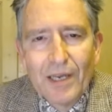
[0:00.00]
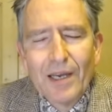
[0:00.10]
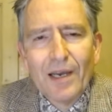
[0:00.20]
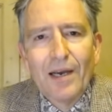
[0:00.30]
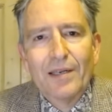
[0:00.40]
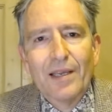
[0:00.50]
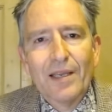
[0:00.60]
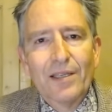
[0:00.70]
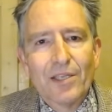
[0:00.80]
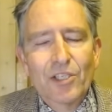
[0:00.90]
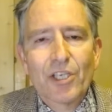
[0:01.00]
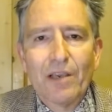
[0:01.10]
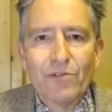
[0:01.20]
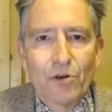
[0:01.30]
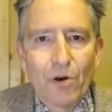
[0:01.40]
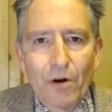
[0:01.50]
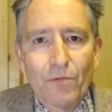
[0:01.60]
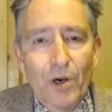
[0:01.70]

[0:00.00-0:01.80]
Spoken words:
And it saves you a lot of work,